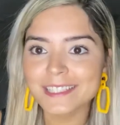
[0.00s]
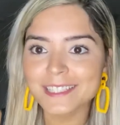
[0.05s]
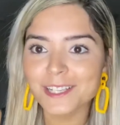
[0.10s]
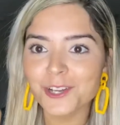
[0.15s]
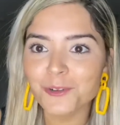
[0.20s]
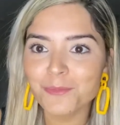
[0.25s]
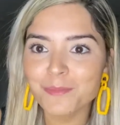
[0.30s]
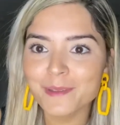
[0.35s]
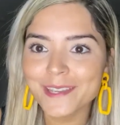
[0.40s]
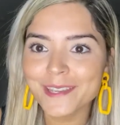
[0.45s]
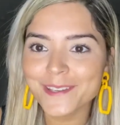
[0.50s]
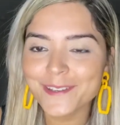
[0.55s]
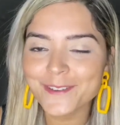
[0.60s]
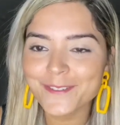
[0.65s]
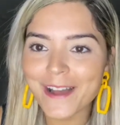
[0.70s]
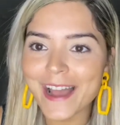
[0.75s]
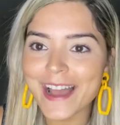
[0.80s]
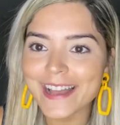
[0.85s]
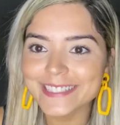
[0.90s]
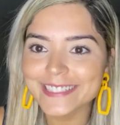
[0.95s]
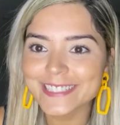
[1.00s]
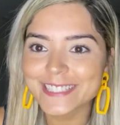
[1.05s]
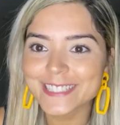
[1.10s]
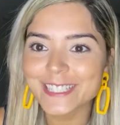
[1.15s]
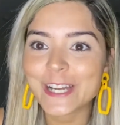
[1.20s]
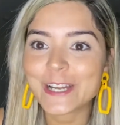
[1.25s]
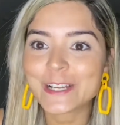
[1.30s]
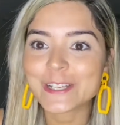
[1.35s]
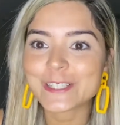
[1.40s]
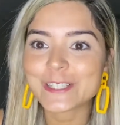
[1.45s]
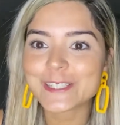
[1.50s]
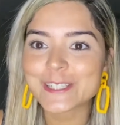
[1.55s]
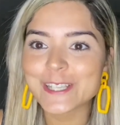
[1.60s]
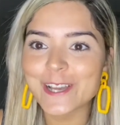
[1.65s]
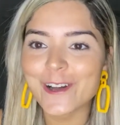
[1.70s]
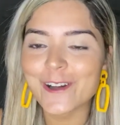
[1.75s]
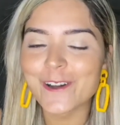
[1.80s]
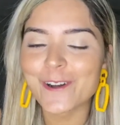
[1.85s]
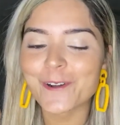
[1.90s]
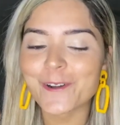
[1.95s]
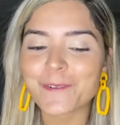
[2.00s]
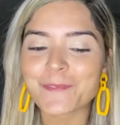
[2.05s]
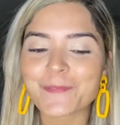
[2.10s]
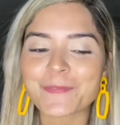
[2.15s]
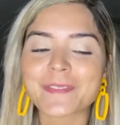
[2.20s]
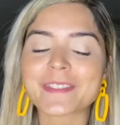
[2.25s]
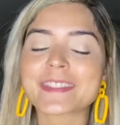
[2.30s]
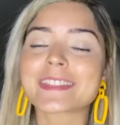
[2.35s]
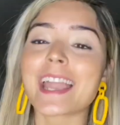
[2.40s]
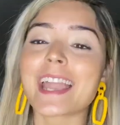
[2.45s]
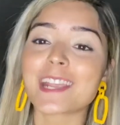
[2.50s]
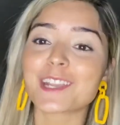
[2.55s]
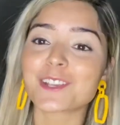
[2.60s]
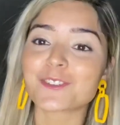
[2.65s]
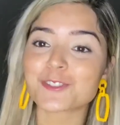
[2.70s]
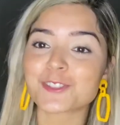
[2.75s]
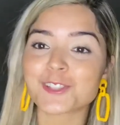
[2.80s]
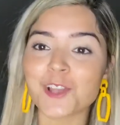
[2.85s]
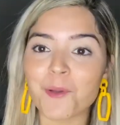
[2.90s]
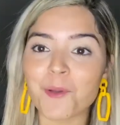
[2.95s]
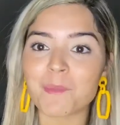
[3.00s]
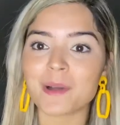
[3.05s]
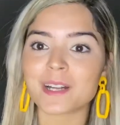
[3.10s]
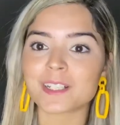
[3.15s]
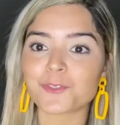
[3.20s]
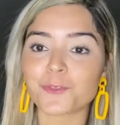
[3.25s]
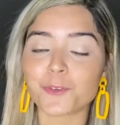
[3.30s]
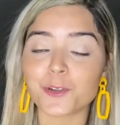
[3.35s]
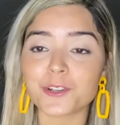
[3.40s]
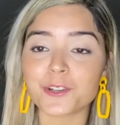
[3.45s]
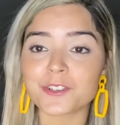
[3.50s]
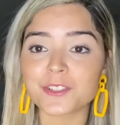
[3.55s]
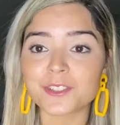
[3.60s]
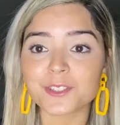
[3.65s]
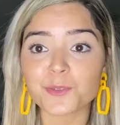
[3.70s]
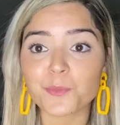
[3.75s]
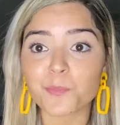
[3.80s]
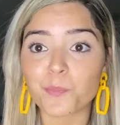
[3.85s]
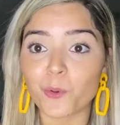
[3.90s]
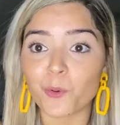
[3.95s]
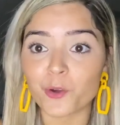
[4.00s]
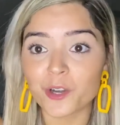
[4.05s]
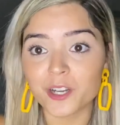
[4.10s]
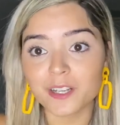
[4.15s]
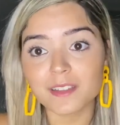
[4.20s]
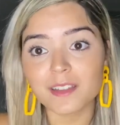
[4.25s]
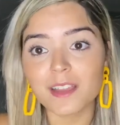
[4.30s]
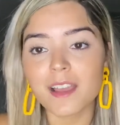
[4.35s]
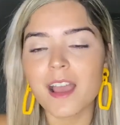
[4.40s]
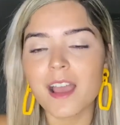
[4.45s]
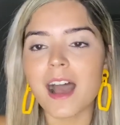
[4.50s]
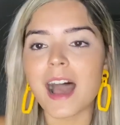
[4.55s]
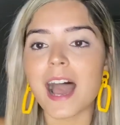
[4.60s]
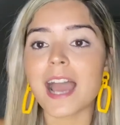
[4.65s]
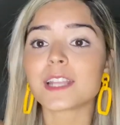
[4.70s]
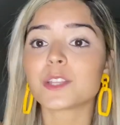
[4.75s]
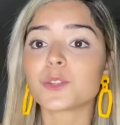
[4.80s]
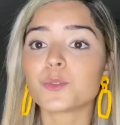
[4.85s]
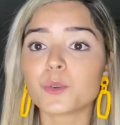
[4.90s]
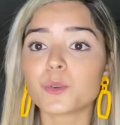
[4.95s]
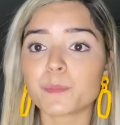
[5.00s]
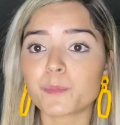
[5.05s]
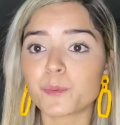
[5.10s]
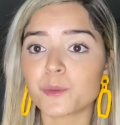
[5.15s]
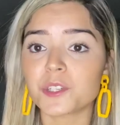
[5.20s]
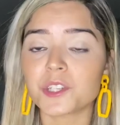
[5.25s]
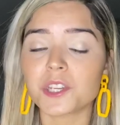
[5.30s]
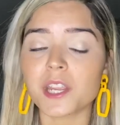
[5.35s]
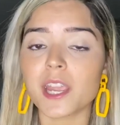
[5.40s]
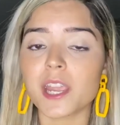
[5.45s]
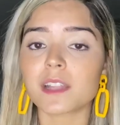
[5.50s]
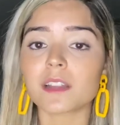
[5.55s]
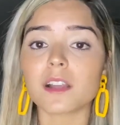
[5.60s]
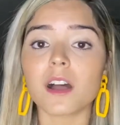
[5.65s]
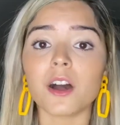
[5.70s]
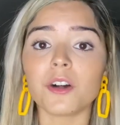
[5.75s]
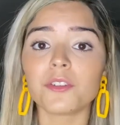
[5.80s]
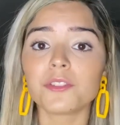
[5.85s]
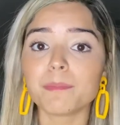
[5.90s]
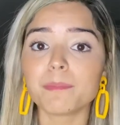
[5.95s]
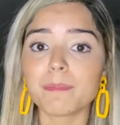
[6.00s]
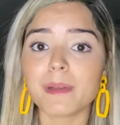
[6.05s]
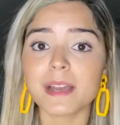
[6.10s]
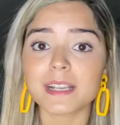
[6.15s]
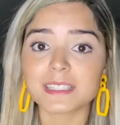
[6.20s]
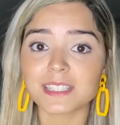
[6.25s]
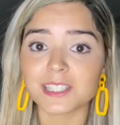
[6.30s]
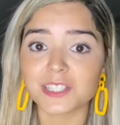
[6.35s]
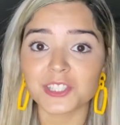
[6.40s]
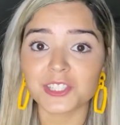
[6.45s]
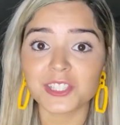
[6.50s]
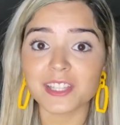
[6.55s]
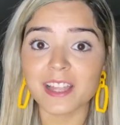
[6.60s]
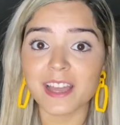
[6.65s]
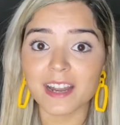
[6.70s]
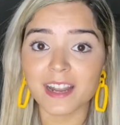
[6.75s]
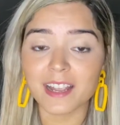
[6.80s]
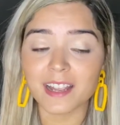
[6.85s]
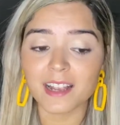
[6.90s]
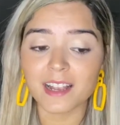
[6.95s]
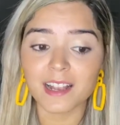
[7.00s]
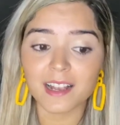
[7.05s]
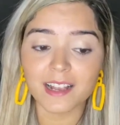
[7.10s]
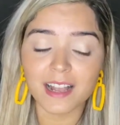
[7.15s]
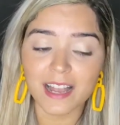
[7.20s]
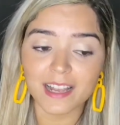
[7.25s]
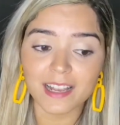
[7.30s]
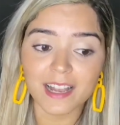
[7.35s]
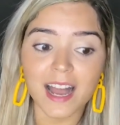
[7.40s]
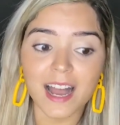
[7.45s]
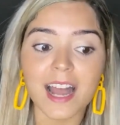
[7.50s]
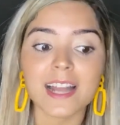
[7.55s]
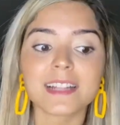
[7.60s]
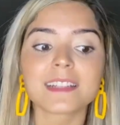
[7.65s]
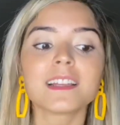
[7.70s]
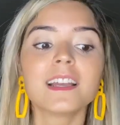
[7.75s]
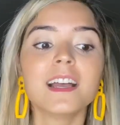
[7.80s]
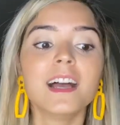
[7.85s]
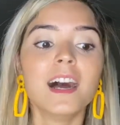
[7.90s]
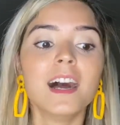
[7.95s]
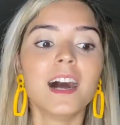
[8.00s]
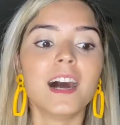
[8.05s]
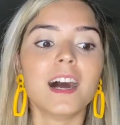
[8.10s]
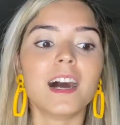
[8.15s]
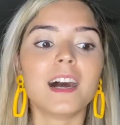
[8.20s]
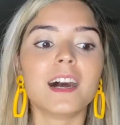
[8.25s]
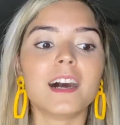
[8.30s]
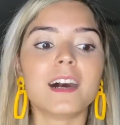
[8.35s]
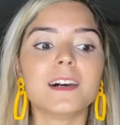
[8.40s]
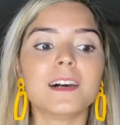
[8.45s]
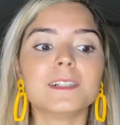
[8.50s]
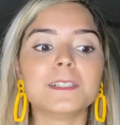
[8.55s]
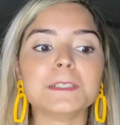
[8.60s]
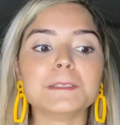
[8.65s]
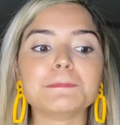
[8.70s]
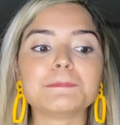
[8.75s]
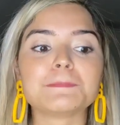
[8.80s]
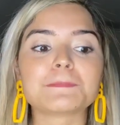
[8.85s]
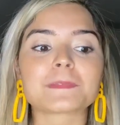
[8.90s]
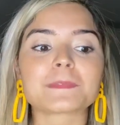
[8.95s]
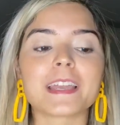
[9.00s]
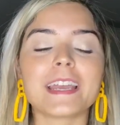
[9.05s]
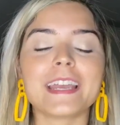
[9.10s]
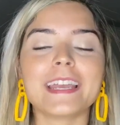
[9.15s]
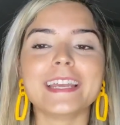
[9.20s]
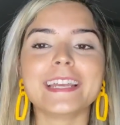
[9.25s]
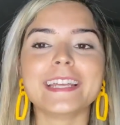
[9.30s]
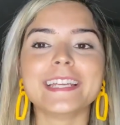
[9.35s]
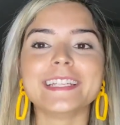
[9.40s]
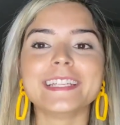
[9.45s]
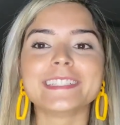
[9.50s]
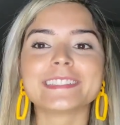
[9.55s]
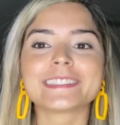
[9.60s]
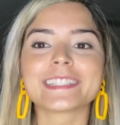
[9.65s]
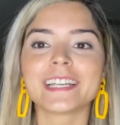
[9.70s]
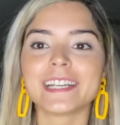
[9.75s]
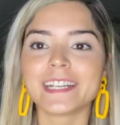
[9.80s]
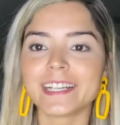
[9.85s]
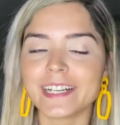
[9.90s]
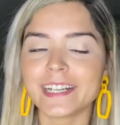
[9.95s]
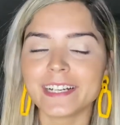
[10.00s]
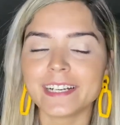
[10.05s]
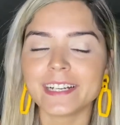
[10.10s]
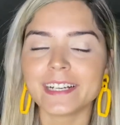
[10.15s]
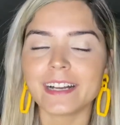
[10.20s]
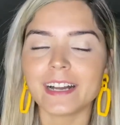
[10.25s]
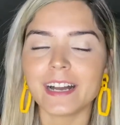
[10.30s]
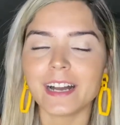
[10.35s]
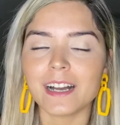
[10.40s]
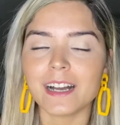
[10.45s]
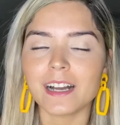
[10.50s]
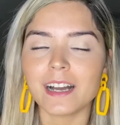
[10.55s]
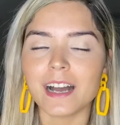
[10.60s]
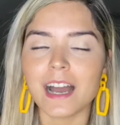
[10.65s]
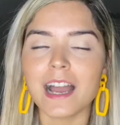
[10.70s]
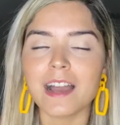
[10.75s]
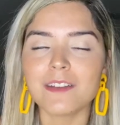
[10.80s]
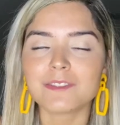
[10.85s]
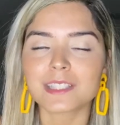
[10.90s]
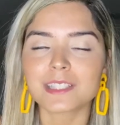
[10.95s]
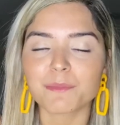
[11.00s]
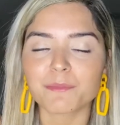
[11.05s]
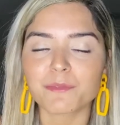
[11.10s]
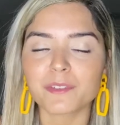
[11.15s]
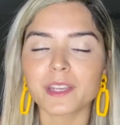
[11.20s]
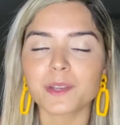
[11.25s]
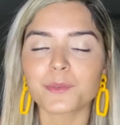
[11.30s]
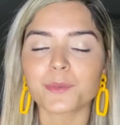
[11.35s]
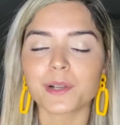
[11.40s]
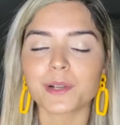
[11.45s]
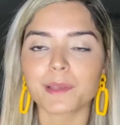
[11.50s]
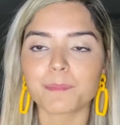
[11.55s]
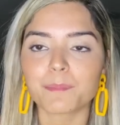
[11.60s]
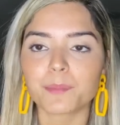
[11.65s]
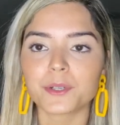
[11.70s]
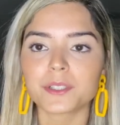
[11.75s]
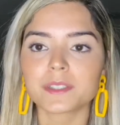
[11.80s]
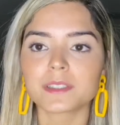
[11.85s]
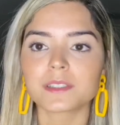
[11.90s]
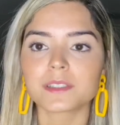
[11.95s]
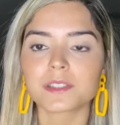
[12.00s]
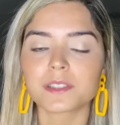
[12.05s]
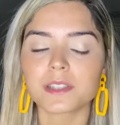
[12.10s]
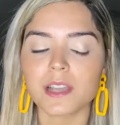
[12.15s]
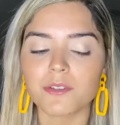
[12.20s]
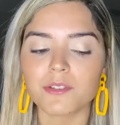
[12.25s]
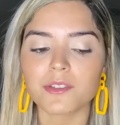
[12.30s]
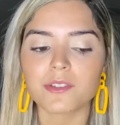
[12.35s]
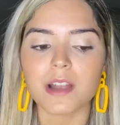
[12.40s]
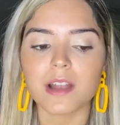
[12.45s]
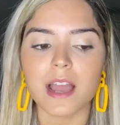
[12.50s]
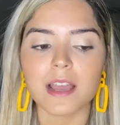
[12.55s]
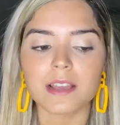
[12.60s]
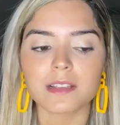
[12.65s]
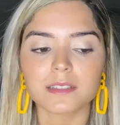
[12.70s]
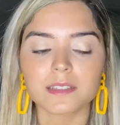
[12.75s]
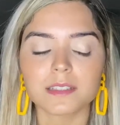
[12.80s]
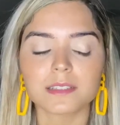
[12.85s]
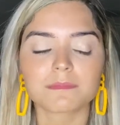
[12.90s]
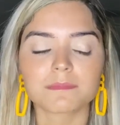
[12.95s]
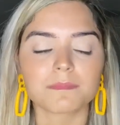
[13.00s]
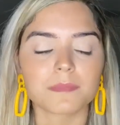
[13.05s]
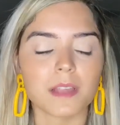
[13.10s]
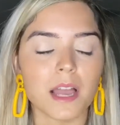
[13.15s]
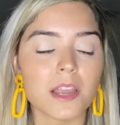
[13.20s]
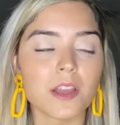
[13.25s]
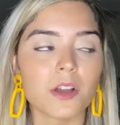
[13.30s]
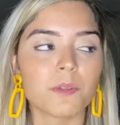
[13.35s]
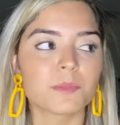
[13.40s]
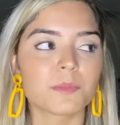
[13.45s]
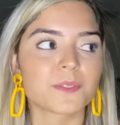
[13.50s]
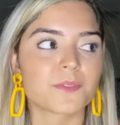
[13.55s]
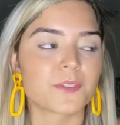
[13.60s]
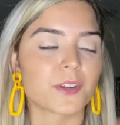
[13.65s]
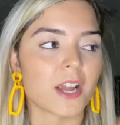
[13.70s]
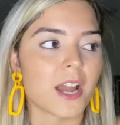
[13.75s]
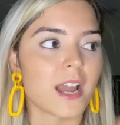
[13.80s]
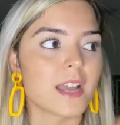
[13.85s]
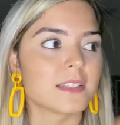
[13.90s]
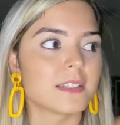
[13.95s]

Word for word: I will be in US. So thank you so much for your support. I do appreciate all the message that I, I got. Um, and I have something really important to tell you guys. I almost forgot.